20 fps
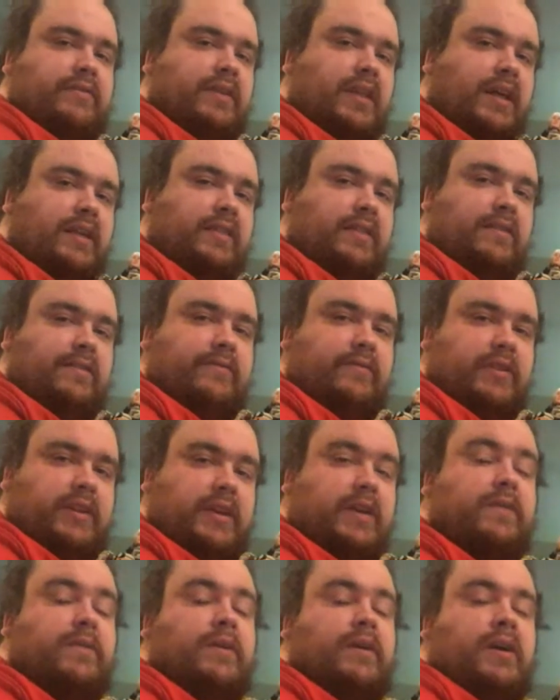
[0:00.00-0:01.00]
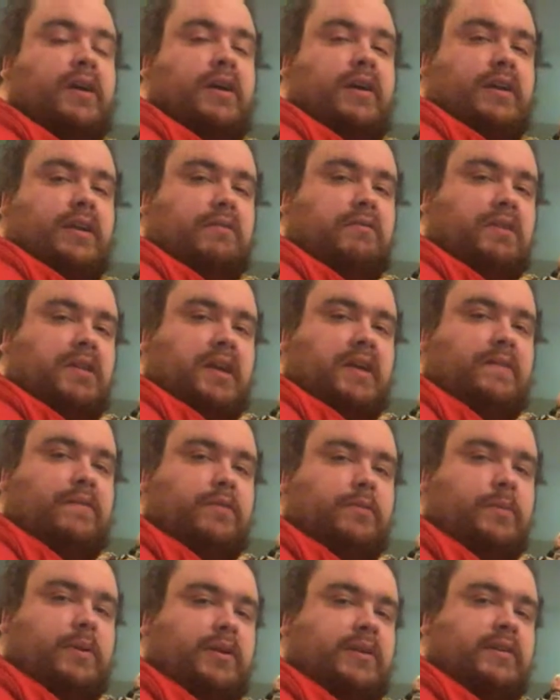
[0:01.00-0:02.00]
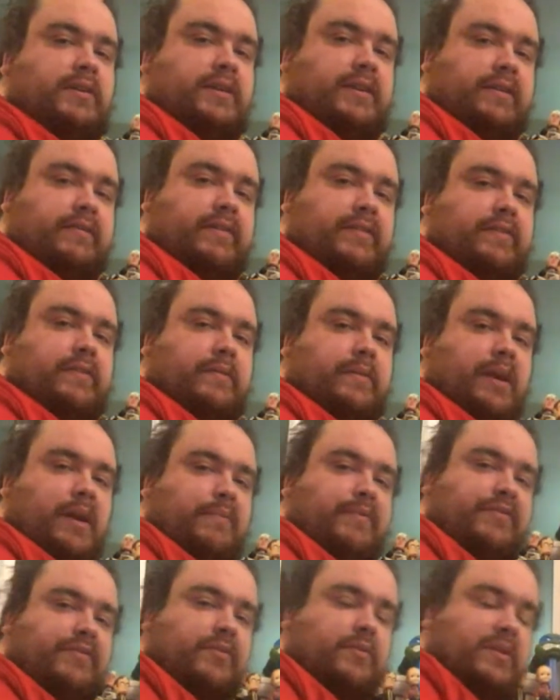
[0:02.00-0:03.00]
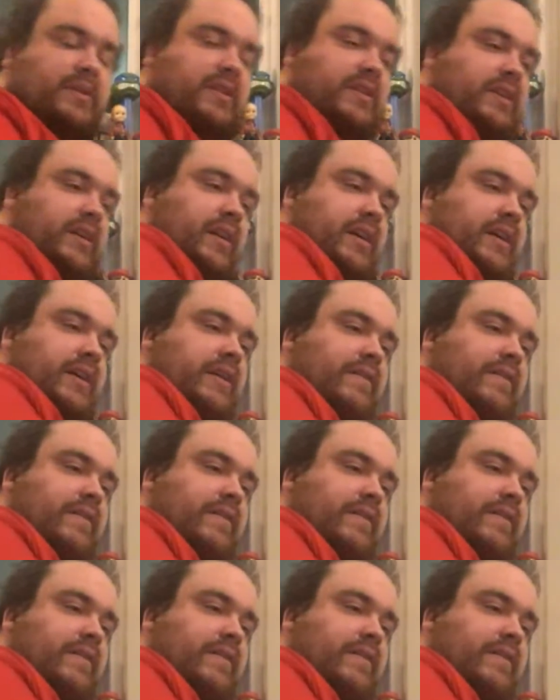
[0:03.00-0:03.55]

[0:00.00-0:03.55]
If you like this video, give it a like if you want to. Give it a subscribe if you want to.